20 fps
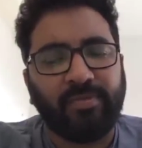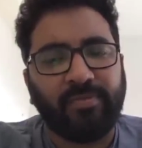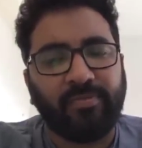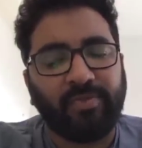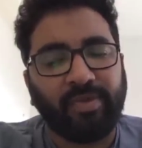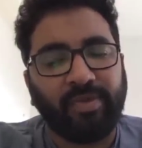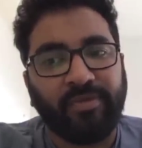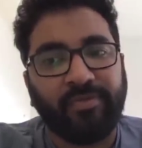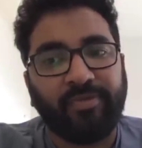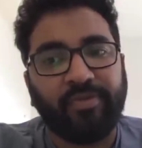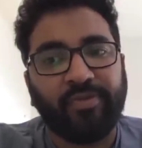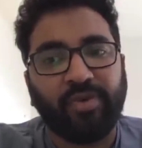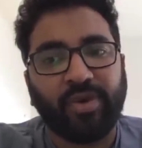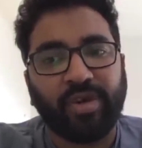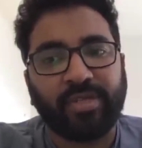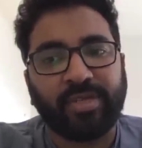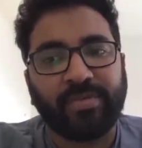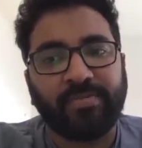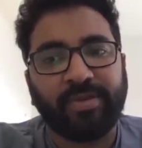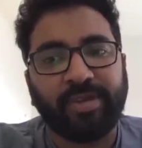if you are
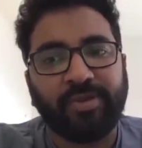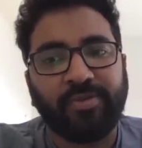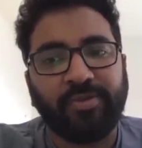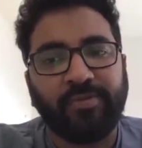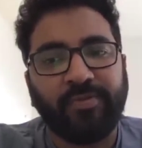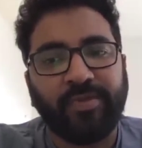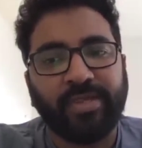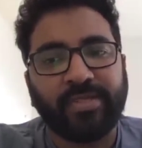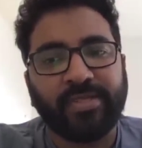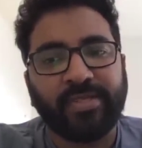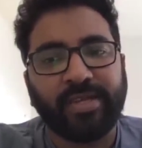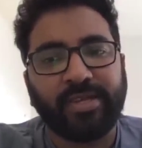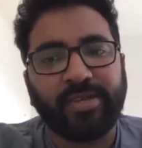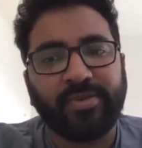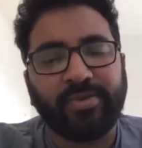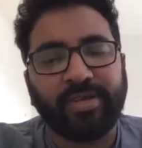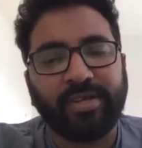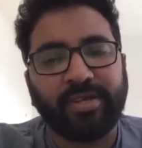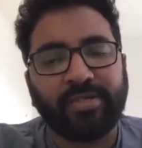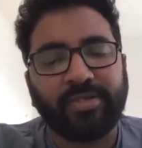somebody who feels that, you
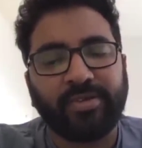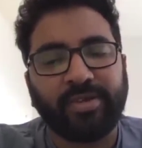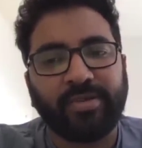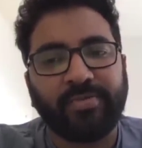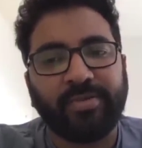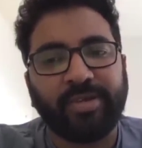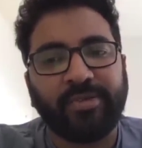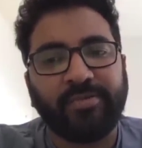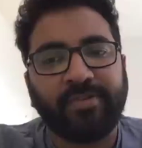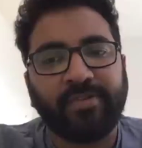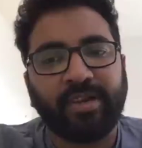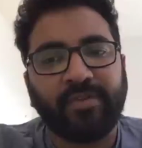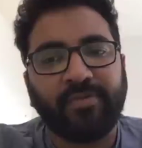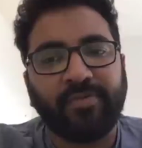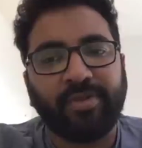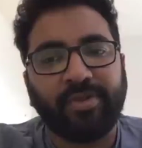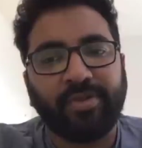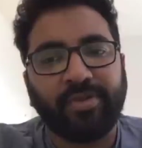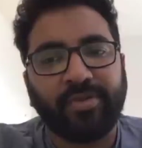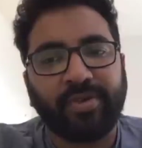know, it is going to be difficult
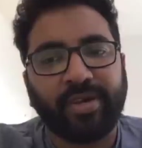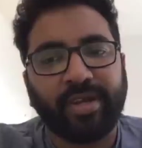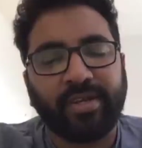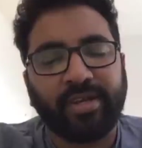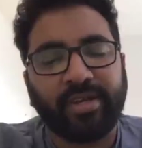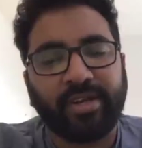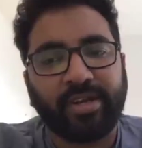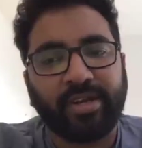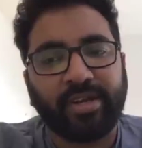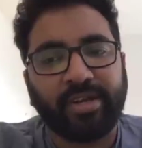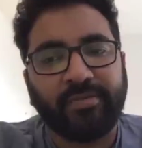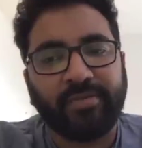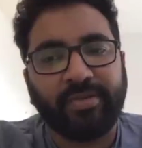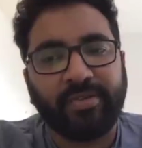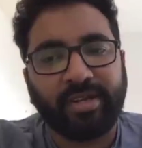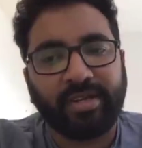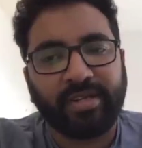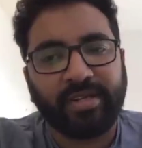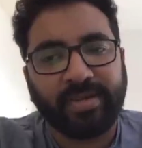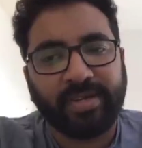for you to get the cutoff
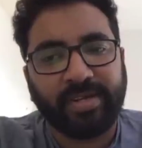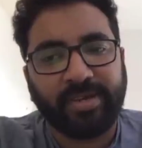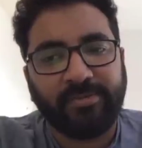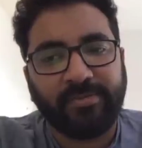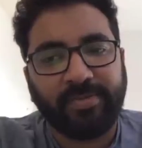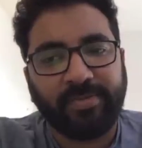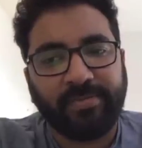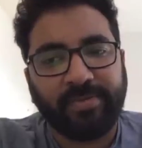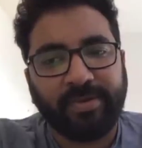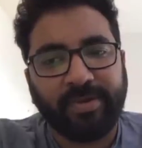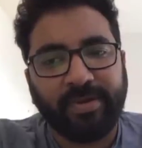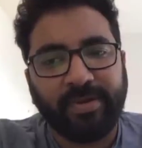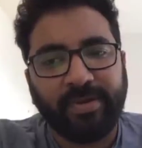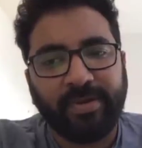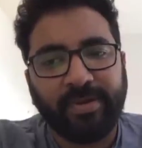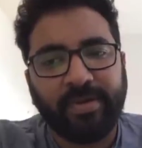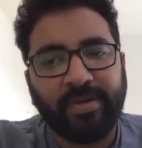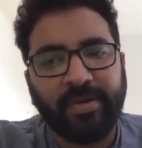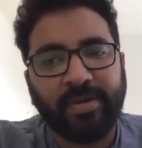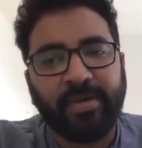in the respective paper,
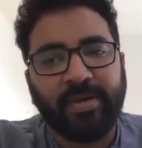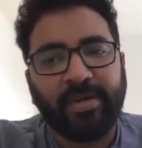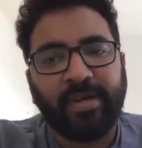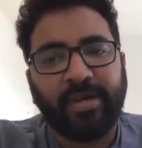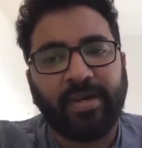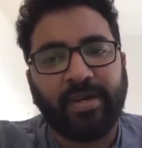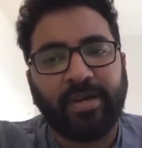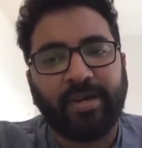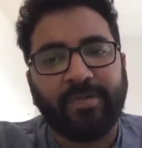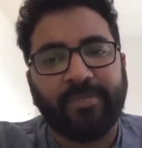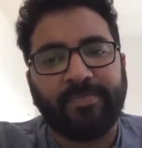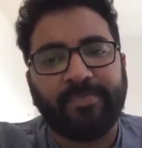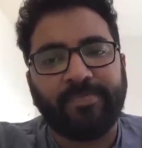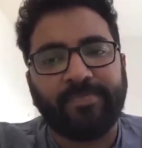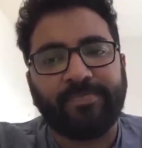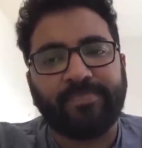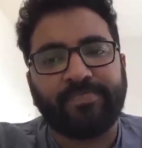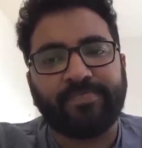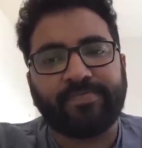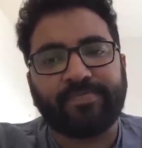uh,
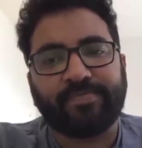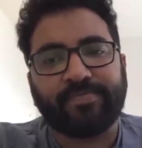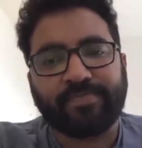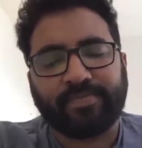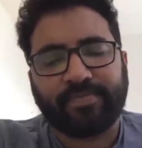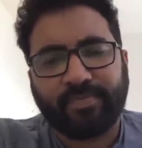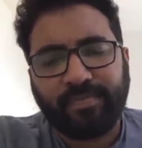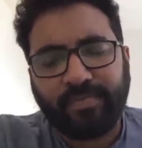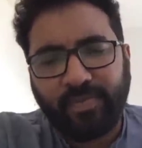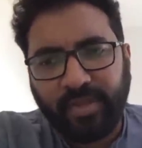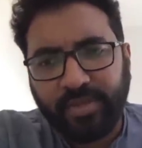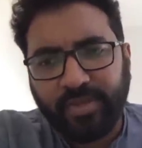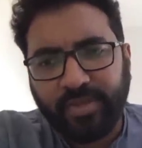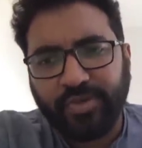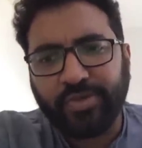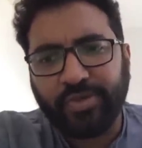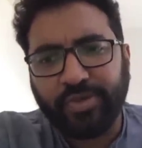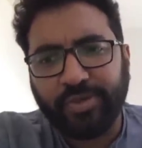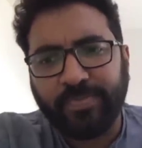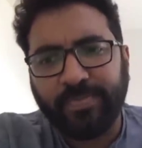you
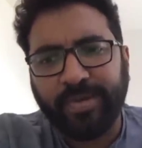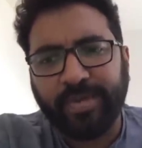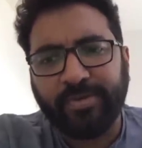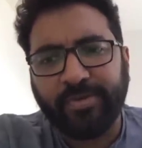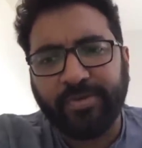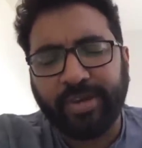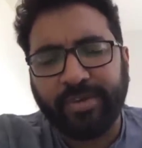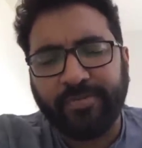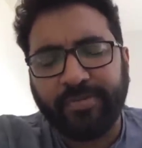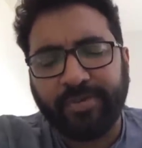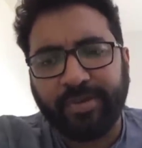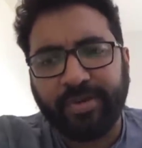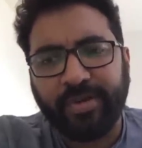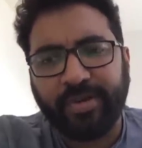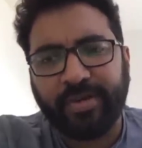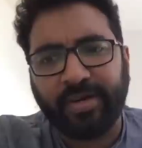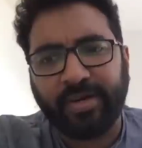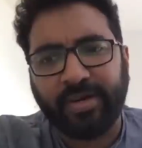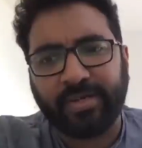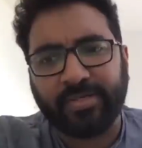should be going for
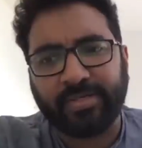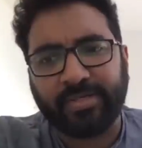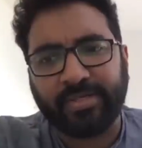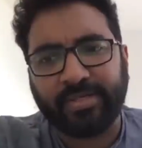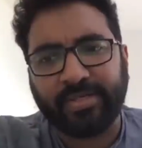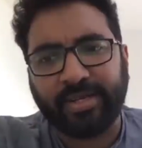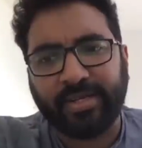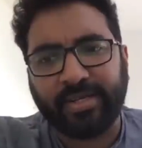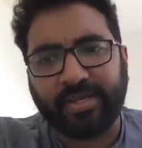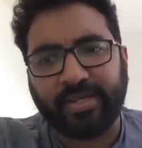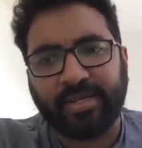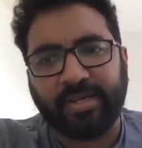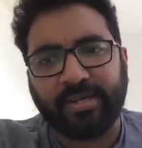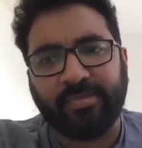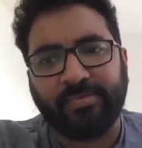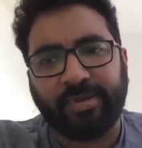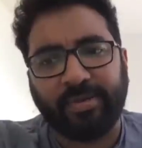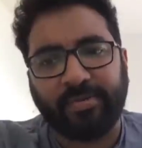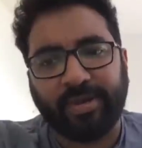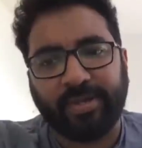uh, C SAT uh,
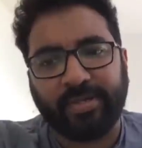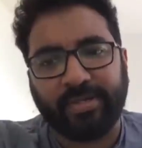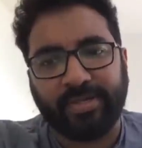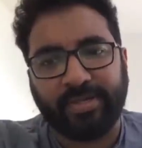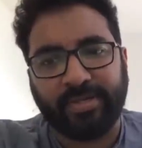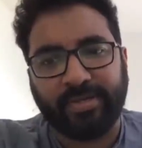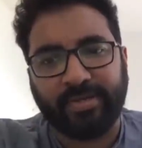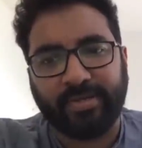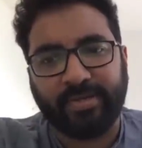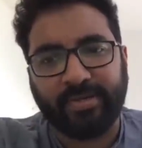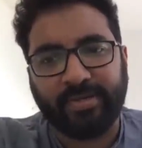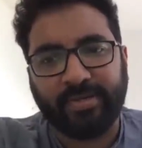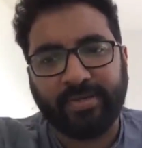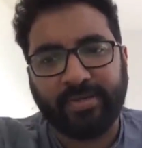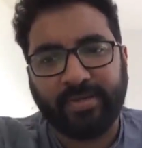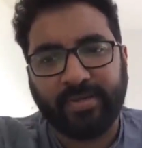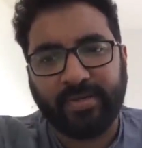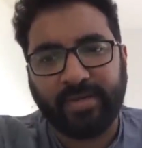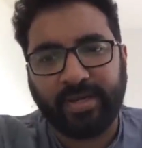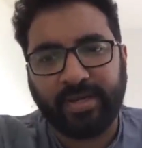preparation, right?